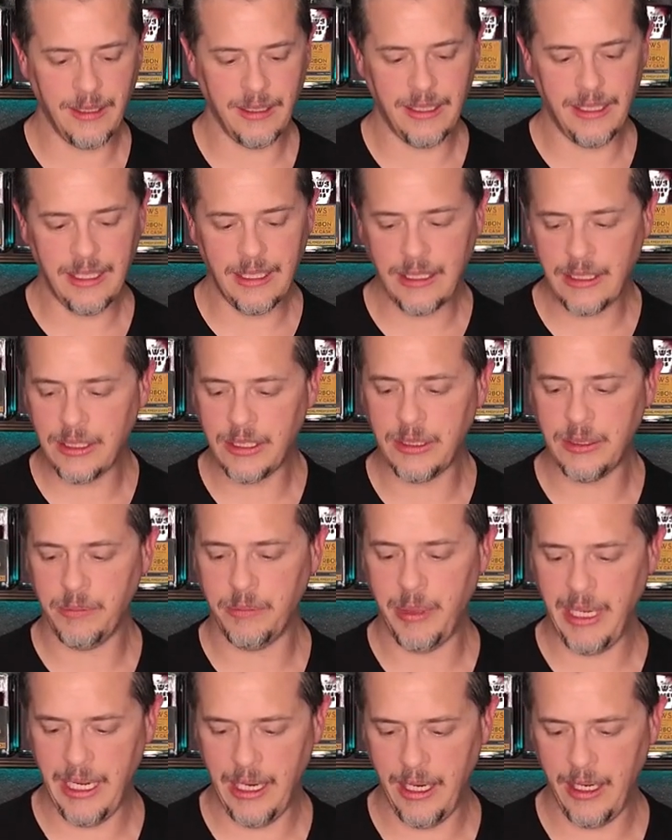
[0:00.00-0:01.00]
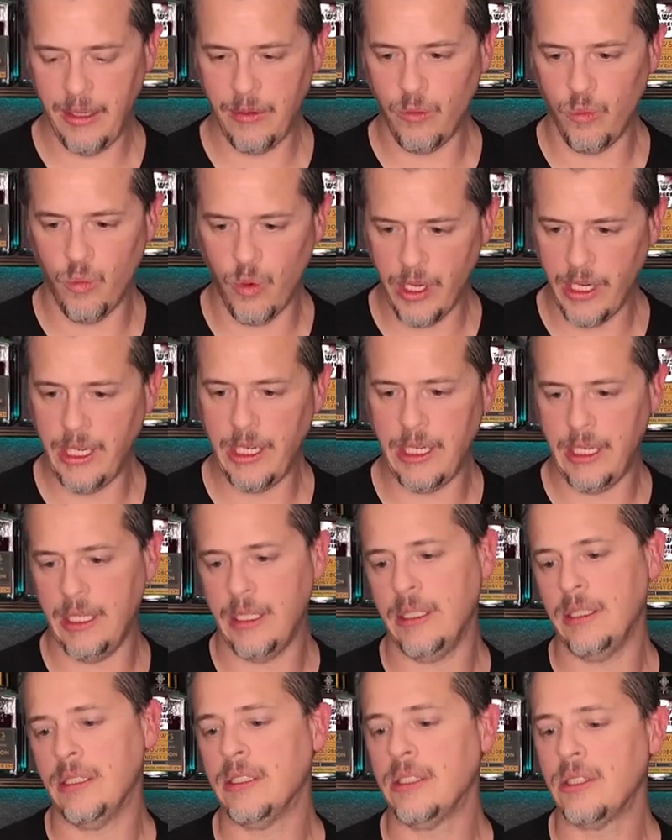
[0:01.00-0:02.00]
this being what it
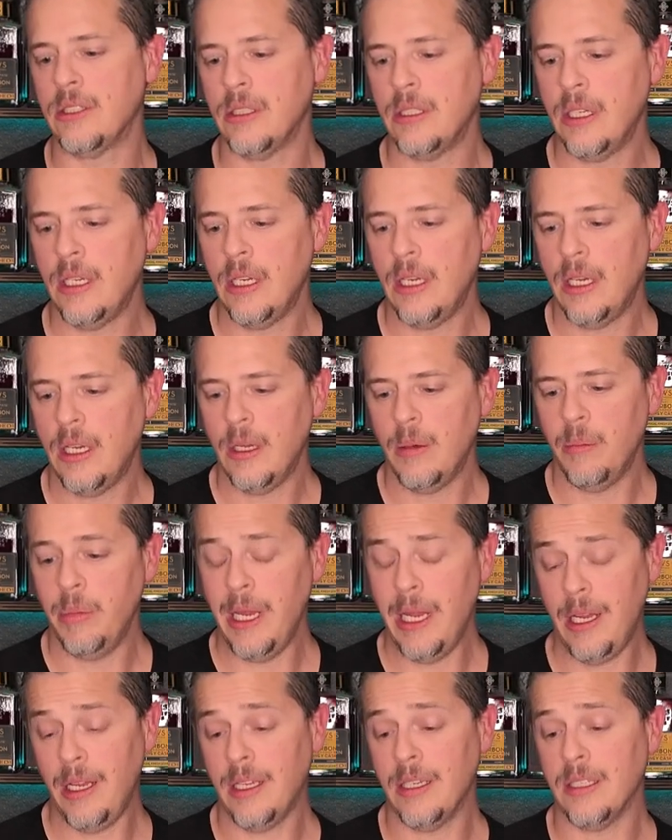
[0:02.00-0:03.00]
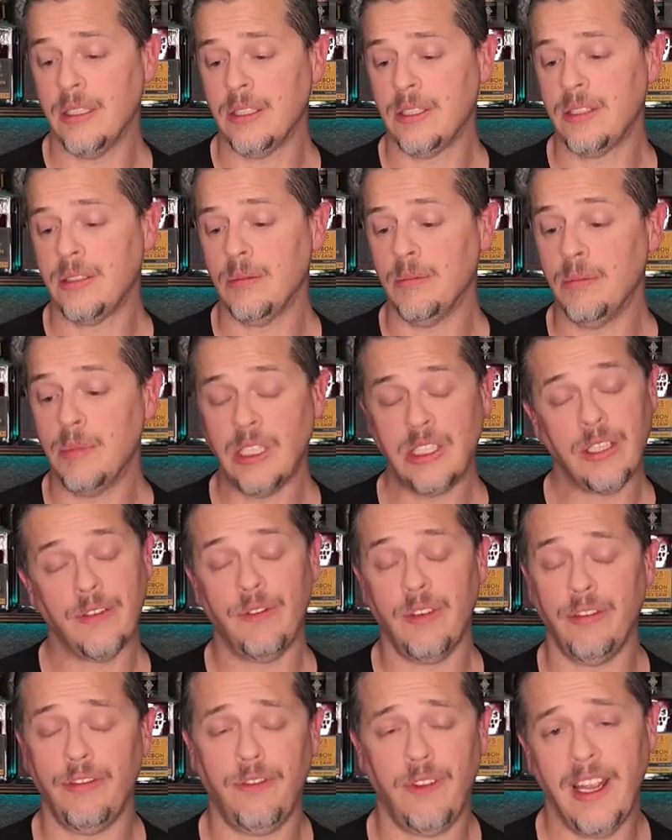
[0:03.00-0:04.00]
is, being as much of
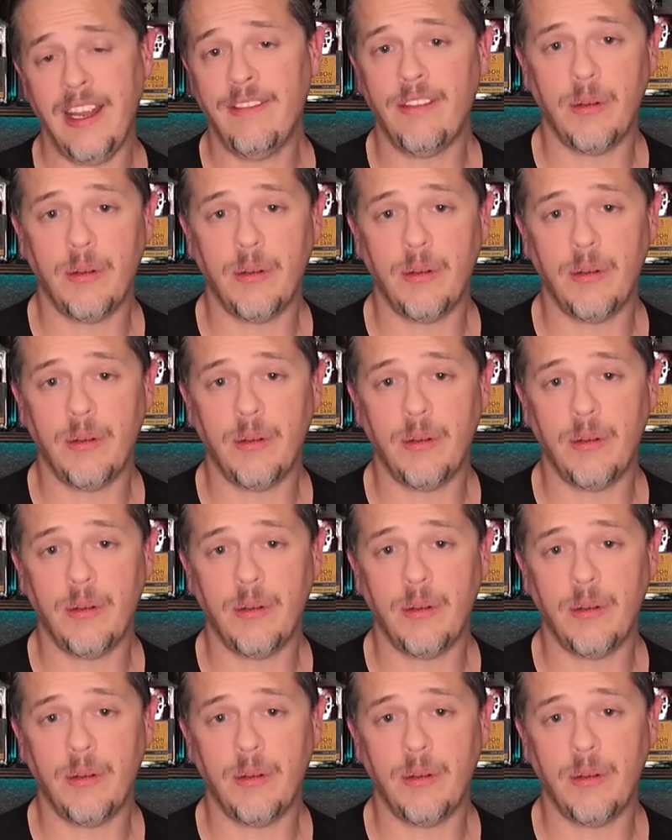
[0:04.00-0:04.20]
a flavor